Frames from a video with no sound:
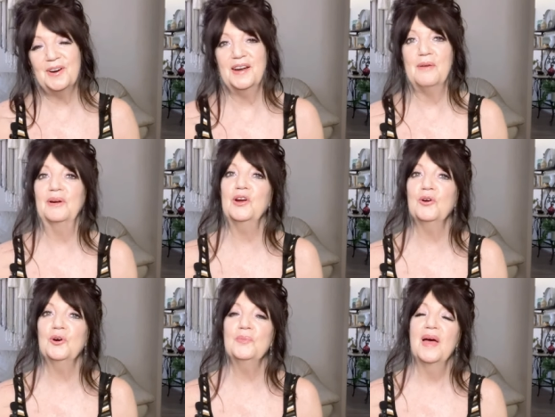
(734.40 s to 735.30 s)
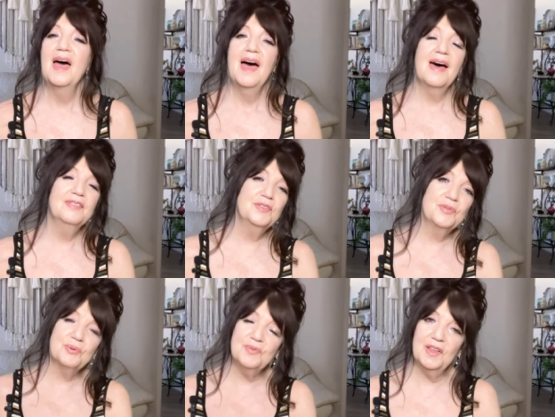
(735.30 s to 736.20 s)
started that group. And
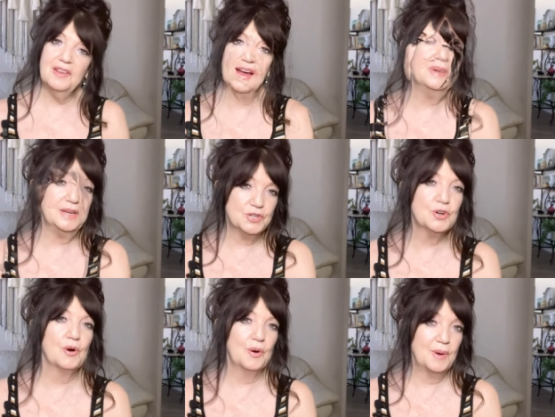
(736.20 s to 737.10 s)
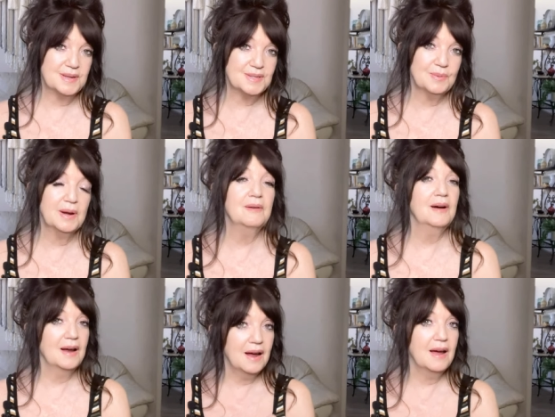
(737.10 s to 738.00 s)
then through the, to me to grow as
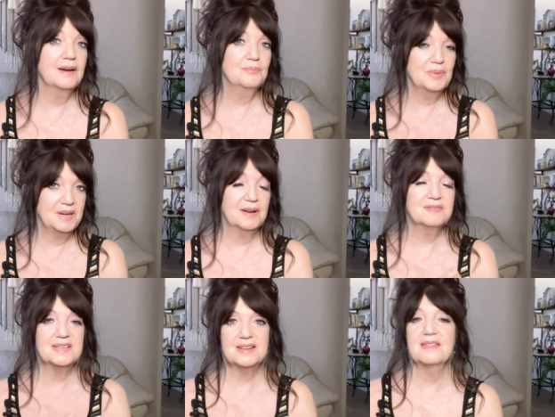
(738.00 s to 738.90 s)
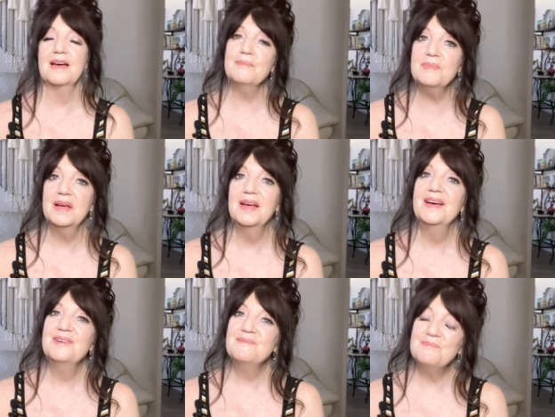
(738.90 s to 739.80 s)
well, unbeknownst to them.
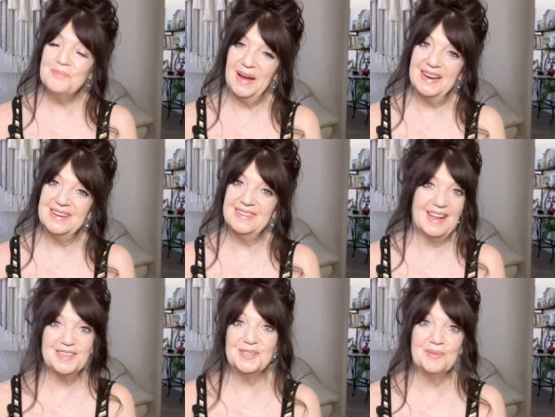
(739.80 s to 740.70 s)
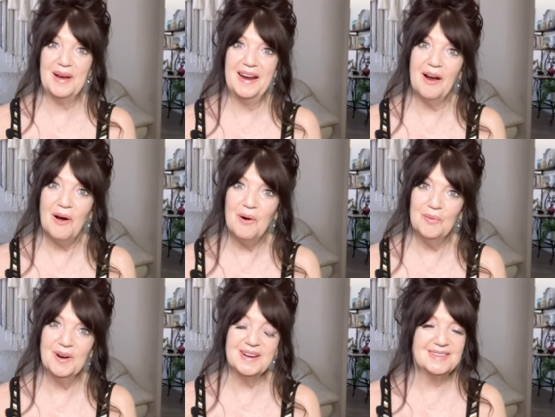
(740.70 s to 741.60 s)
But that's the way it
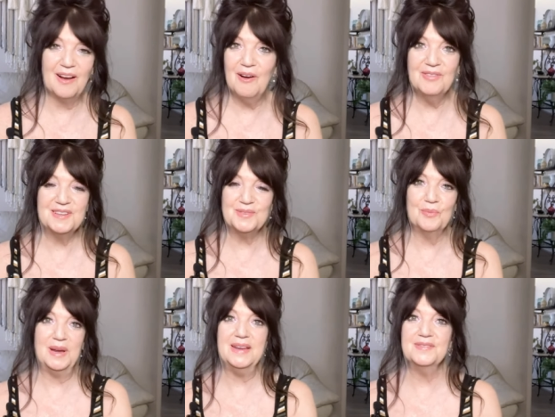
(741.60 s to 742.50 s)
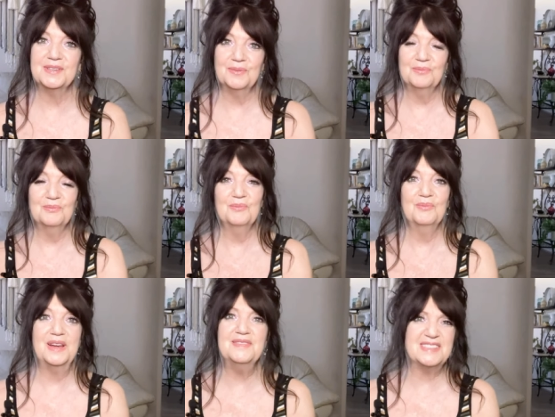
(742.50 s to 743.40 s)
all works. All this weaves and
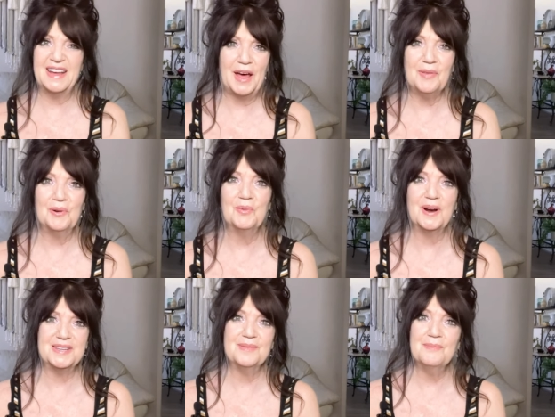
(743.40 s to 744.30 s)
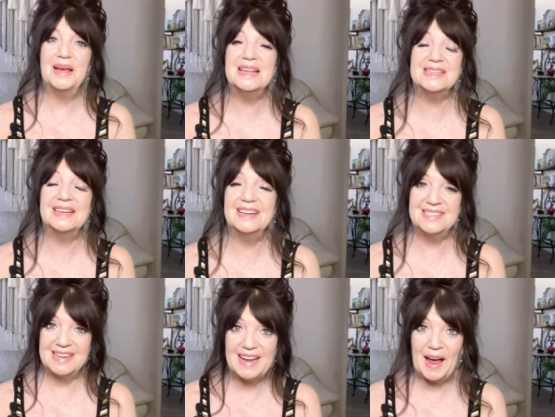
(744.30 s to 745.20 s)
weaves together and works
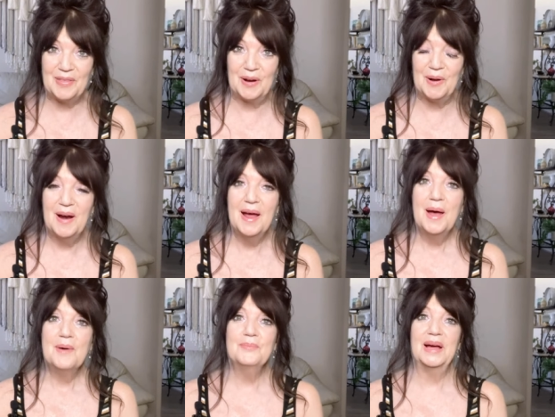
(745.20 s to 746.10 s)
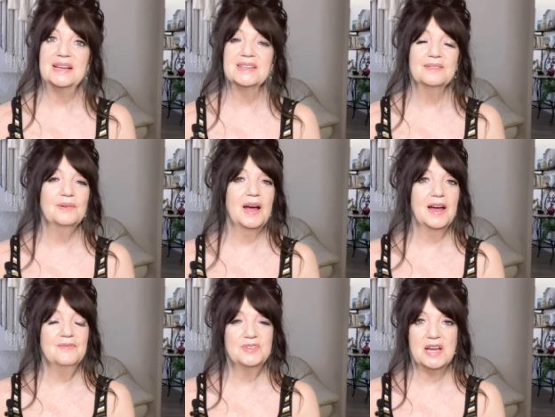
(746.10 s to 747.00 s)
amazingly together. But
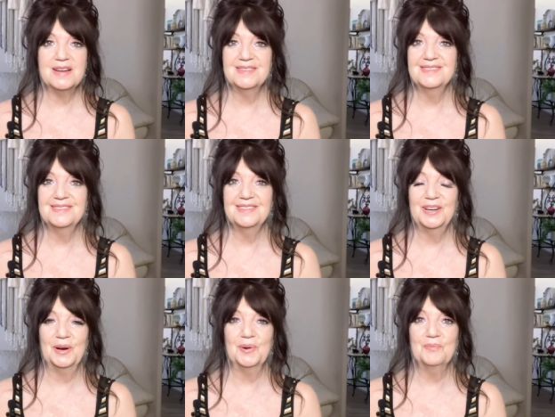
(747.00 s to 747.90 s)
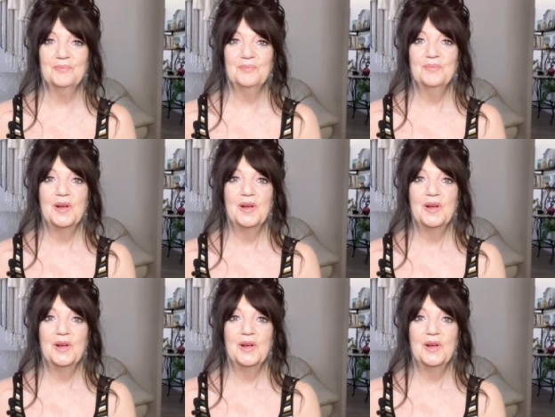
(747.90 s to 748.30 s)
I've done, you know,